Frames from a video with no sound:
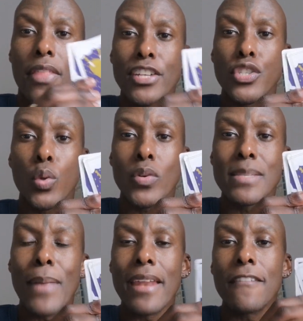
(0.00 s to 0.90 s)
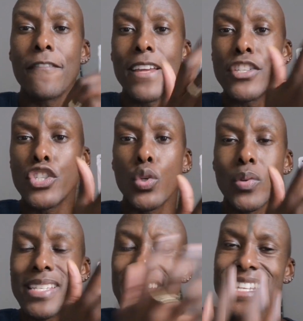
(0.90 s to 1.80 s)
Thus source manifests
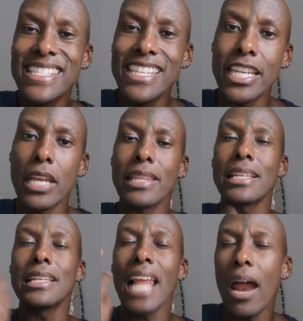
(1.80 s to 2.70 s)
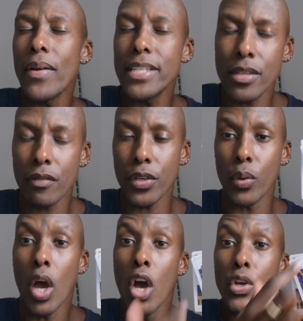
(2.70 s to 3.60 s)
your destiny in the clarity of
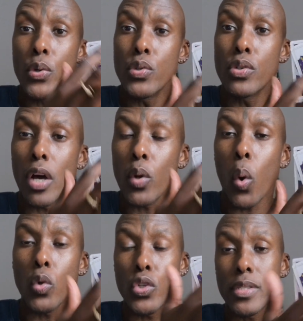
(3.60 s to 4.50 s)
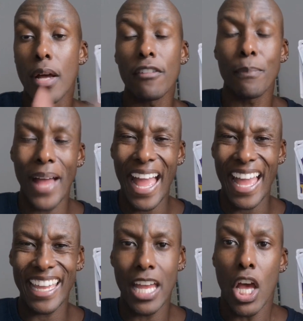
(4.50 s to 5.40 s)
you. You do not hold yourself
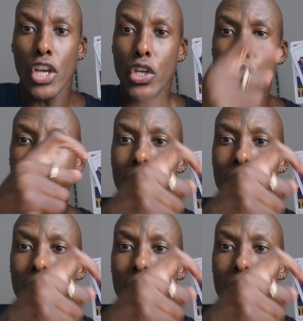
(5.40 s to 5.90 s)
back. You